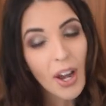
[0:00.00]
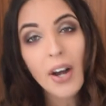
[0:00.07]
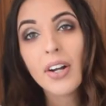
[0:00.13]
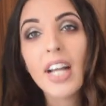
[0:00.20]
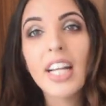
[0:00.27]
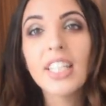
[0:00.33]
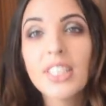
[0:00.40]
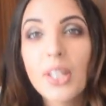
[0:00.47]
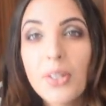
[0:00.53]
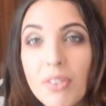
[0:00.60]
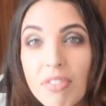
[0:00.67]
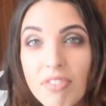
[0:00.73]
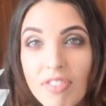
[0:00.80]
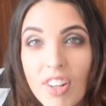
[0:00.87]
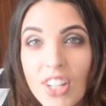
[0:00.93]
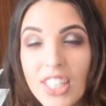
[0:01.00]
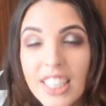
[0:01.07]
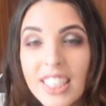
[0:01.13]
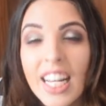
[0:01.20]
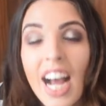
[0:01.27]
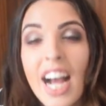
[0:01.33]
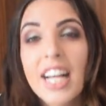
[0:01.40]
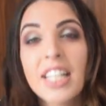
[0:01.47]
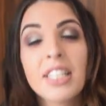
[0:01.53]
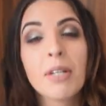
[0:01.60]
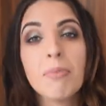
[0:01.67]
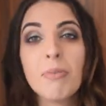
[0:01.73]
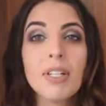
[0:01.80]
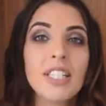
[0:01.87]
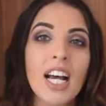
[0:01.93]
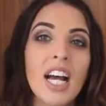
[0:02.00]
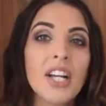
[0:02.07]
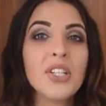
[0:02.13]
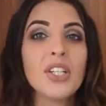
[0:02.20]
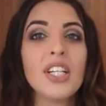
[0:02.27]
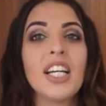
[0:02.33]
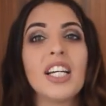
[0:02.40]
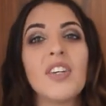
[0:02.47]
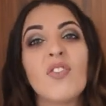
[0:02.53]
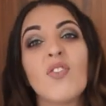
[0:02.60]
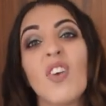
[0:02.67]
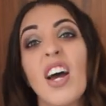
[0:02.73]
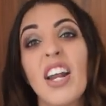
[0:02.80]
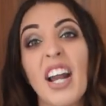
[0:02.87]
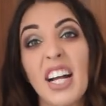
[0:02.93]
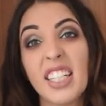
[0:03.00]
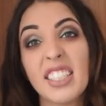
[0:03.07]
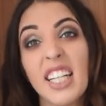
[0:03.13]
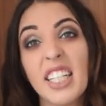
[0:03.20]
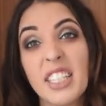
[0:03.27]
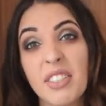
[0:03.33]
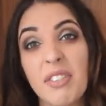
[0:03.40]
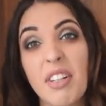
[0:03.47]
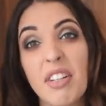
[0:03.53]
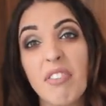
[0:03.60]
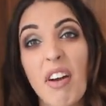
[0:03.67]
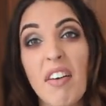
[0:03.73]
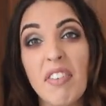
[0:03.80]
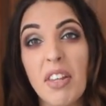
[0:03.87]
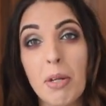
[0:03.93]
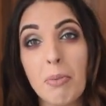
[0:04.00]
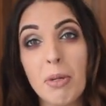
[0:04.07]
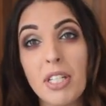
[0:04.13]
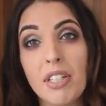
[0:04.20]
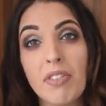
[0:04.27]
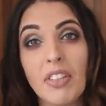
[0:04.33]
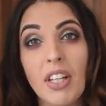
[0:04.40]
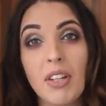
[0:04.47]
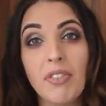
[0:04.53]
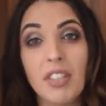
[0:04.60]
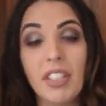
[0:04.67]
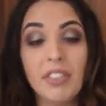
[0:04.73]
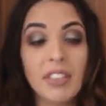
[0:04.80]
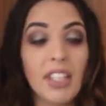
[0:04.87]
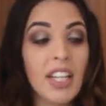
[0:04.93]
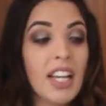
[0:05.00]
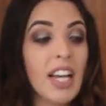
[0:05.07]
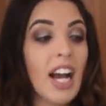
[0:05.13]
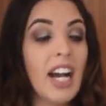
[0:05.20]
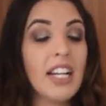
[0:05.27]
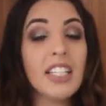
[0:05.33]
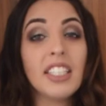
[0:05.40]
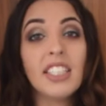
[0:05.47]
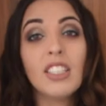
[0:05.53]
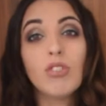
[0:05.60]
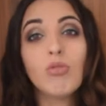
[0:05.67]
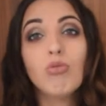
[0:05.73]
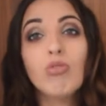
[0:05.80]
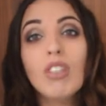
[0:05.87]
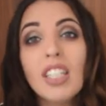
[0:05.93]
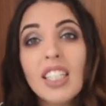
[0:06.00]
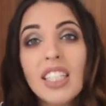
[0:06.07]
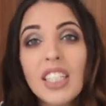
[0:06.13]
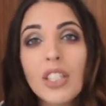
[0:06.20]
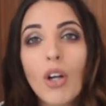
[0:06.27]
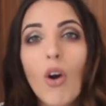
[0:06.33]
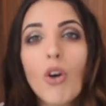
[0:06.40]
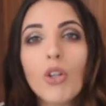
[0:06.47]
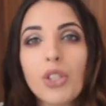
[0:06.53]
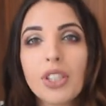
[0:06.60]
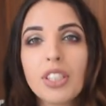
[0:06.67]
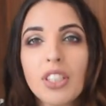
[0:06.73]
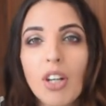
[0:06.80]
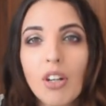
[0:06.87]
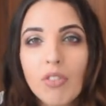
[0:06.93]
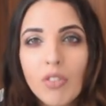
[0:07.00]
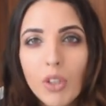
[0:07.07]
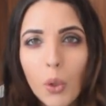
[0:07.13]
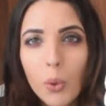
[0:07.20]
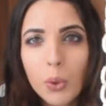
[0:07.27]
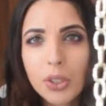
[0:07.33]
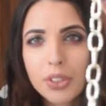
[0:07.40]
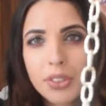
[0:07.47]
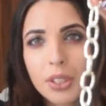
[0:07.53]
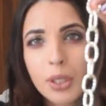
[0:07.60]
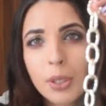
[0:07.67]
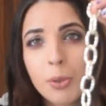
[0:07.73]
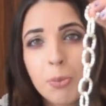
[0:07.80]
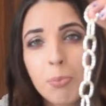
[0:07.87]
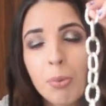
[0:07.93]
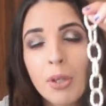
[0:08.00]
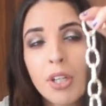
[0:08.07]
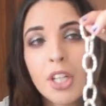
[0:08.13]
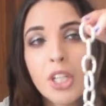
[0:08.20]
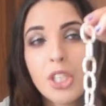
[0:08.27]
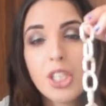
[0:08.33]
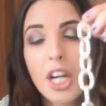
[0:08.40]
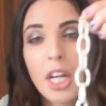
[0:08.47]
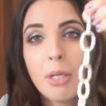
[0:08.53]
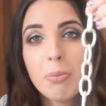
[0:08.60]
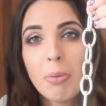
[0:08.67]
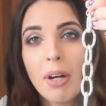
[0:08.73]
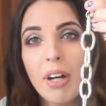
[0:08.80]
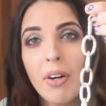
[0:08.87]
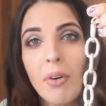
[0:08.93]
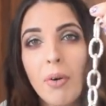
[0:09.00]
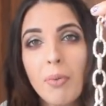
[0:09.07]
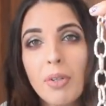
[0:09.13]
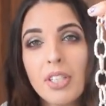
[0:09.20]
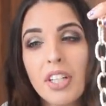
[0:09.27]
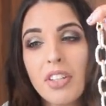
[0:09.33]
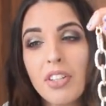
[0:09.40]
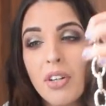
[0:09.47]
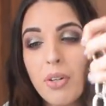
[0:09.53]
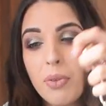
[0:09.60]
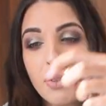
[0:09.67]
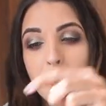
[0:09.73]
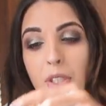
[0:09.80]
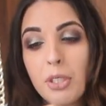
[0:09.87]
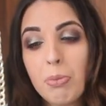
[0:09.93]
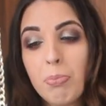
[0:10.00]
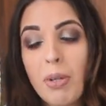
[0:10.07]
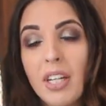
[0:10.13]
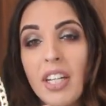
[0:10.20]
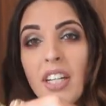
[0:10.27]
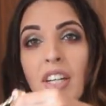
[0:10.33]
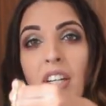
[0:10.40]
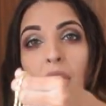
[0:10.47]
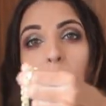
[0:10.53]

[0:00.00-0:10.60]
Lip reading: Okay, so the first item is actually an accessory rather than a piece of clothing. And it's this really gorgeous sort of golden loop chain belt, which I thought would just be